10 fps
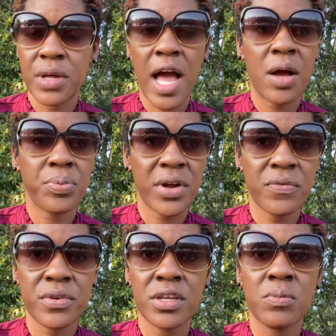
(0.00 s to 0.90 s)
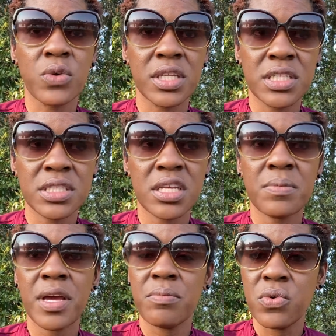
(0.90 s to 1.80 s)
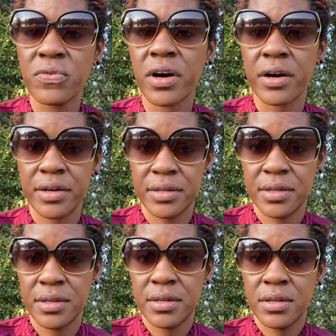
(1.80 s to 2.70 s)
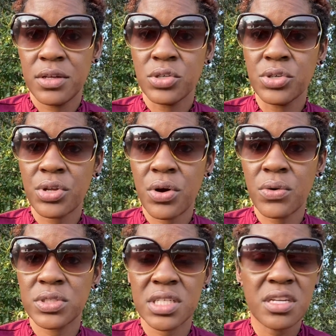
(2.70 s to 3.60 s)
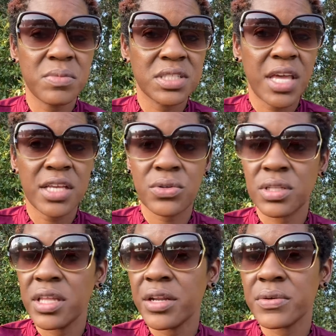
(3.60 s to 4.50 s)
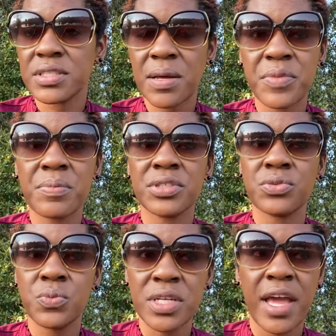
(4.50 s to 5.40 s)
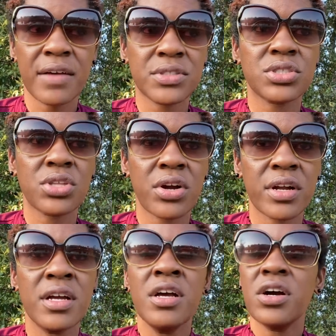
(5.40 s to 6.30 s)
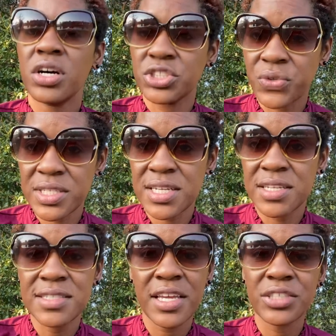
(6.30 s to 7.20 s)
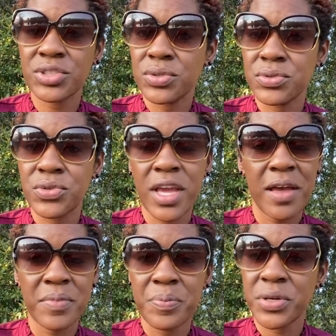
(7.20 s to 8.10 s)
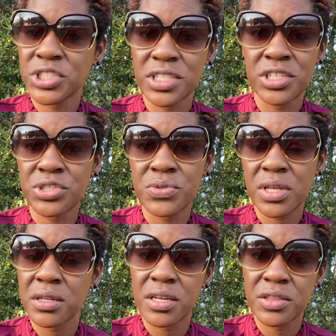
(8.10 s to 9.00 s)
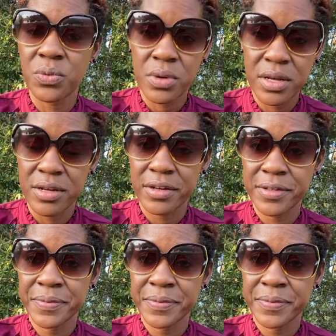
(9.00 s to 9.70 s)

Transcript: I'll pray for them, release them, and move on. Send them a text or a letter or something. But we have to start addressing these issues. You can't be pushing issues underneath the rug.